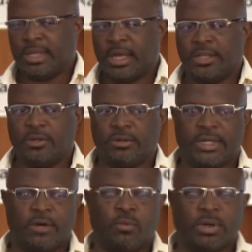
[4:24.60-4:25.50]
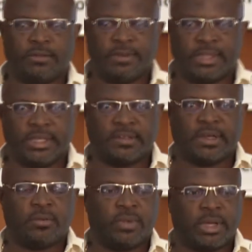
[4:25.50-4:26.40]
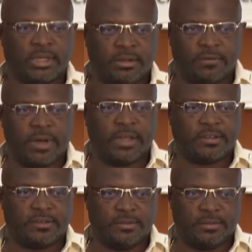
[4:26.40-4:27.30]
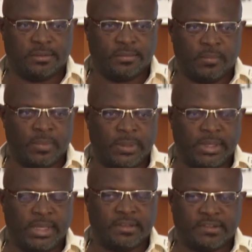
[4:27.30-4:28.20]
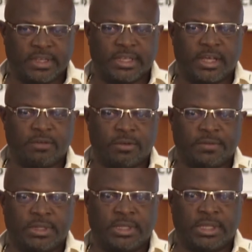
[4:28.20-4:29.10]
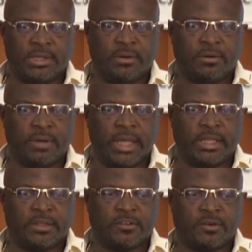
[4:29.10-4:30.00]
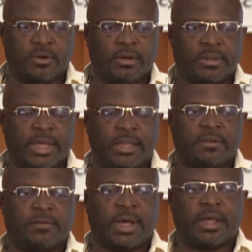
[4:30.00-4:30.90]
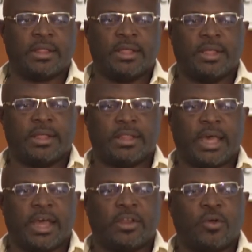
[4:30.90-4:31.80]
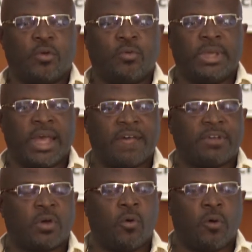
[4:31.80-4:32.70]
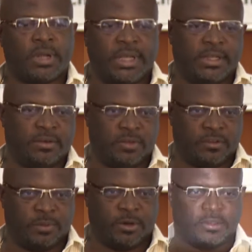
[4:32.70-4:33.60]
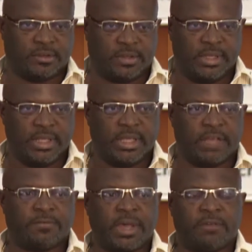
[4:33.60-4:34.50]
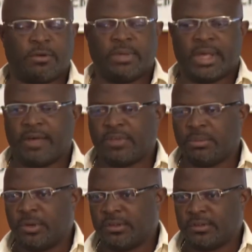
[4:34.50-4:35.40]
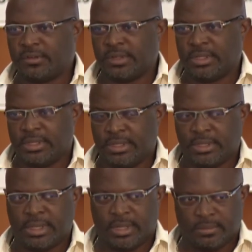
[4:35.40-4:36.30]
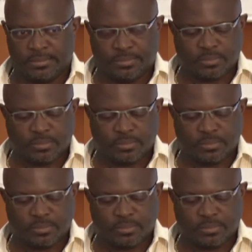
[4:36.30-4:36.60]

And no doubt one of the things that we're going to do very soon is sit down with the DEO and ensure that, in fact, that we have a coordinated response if ever we have an emergency again.